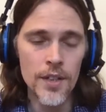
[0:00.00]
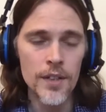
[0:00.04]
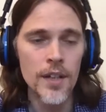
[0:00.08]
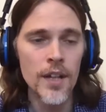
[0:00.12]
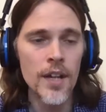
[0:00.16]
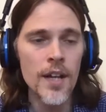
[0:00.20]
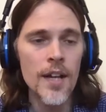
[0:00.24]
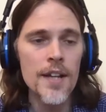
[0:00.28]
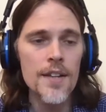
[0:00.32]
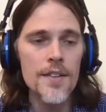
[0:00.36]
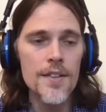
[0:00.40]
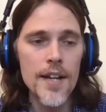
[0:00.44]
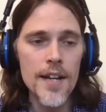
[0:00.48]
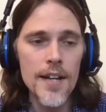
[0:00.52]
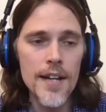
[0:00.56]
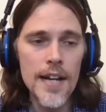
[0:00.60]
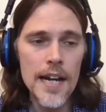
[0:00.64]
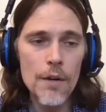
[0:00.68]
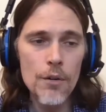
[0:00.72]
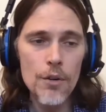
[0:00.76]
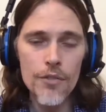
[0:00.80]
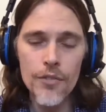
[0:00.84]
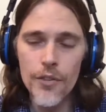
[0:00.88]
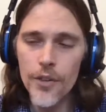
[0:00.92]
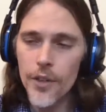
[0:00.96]
Then I
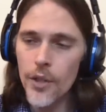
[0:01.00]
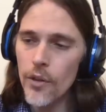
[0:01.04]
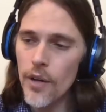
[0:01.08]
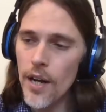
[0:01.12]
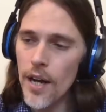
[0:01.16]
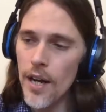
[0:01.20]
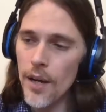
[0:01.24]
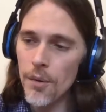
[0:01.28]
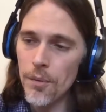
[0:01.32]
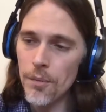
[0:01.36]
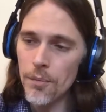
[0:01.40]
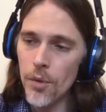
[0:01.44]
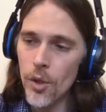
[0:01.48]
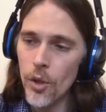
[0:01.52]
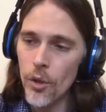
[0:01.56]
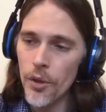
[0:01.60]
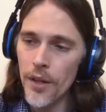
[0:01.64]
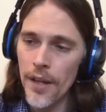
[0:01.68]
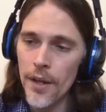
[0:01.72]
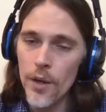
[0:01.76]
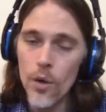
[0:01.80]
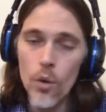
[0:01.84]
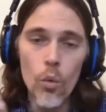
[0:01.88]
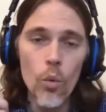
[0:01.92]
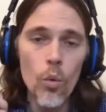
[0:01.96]
would figure out,
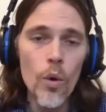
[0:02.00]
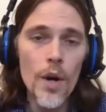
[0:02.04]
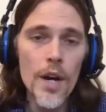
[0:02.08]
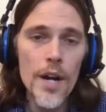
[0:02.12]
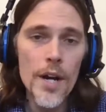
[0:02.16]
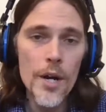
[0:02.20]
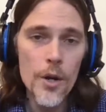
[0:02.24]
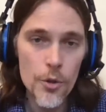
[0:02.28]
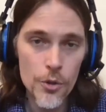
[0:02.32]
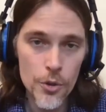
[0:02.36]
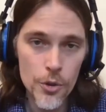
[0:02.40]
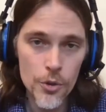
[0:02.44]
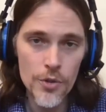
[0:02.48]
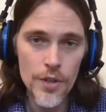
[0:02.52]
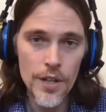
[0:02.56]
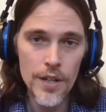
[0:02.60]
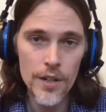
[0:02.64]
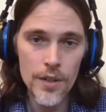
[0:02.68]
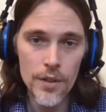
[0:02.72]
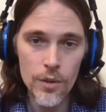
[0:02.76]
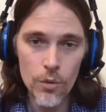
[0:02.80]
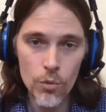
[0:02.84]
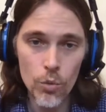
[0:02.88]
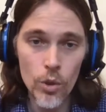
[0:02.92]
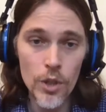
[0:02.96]
okay, where do they,
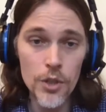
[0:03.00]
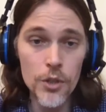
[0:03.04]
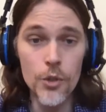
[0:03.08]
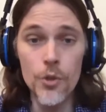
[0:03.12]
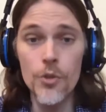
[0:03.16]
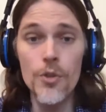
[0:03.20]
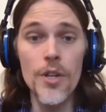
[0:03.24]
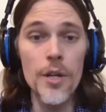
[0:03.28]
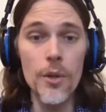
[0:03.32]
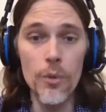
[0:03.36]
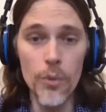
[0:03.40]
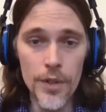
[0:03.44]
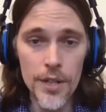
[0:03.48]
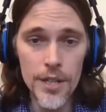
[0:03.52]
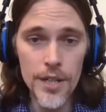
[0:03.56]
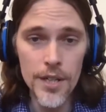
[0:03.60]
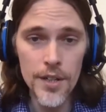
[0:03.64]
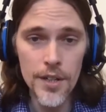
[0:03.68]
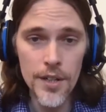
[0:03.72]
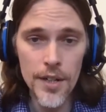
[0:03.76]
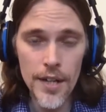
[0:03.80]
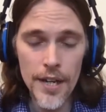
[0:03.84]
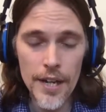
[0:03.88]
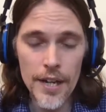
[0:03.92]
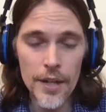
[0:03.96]
what do they read
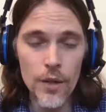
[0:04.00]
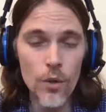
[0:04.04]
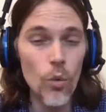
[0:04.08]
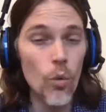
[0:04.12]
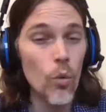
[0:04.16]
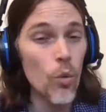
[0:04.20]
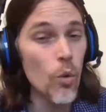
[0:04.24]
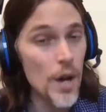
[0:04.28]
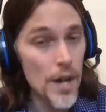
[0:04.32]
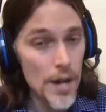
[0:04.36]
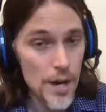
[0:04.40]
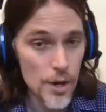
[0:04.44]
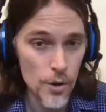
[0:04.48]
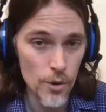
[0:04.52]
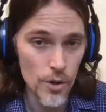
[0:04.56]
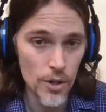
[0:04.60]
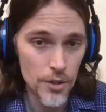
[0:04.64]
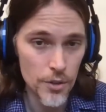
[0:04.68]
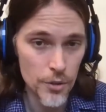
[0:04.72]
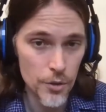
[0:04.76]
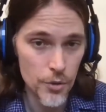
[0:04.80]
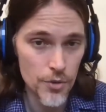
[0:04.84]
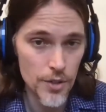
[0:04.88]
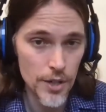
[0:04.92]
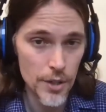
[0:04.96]
and where
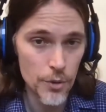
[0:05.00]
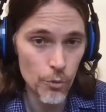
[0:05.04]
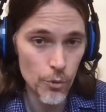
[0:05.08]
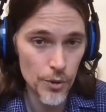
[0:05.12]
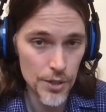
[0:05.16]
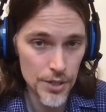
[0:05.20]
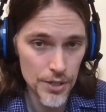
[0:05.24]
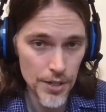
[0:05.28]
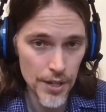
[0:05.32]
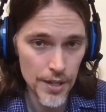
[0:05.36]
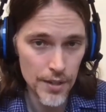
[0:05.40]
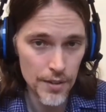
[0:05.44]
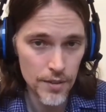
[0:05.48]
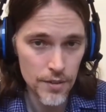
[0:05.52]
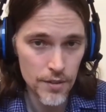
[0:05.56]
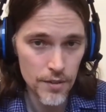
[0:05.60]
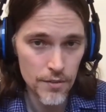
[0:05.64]
do they read it? Okay.